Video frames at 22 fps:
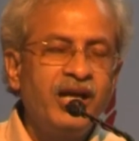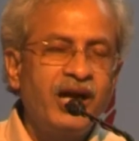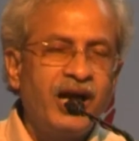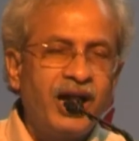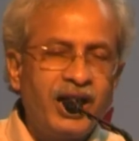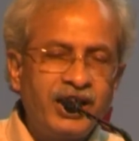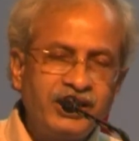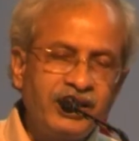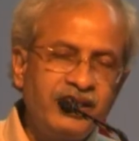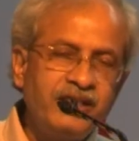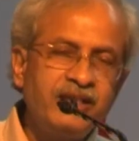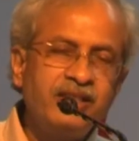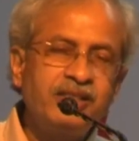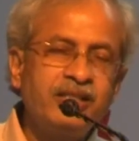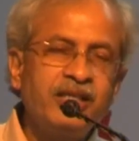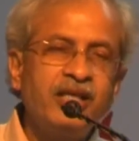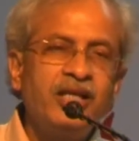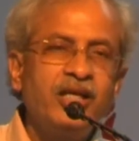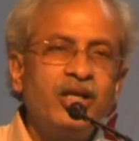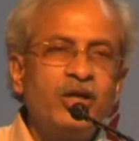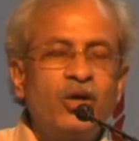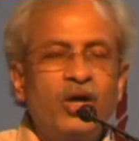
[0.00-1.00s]
Other
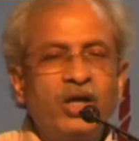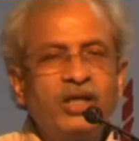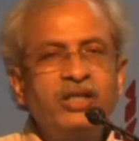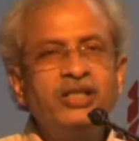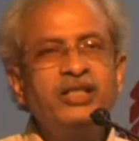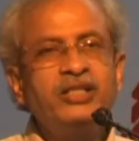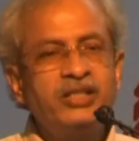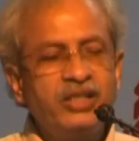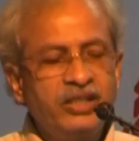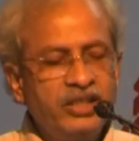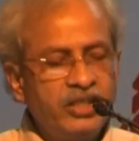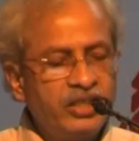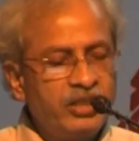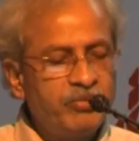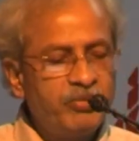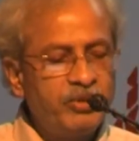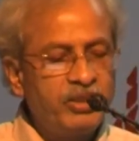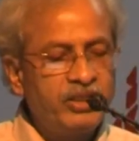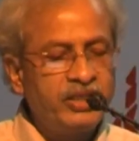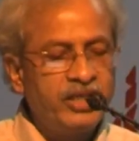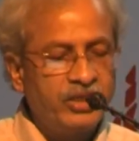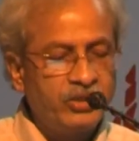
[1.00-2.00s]
is
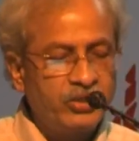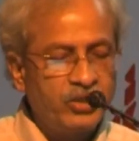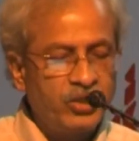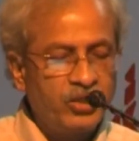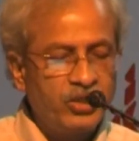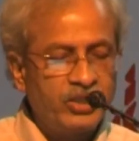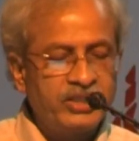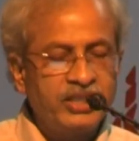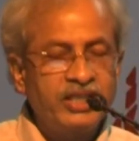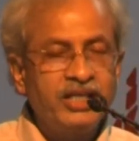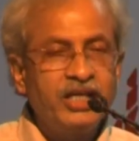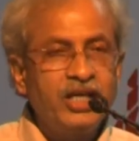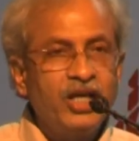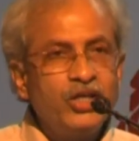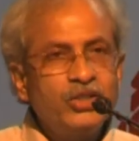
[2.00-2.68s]
cognition-enabled technology.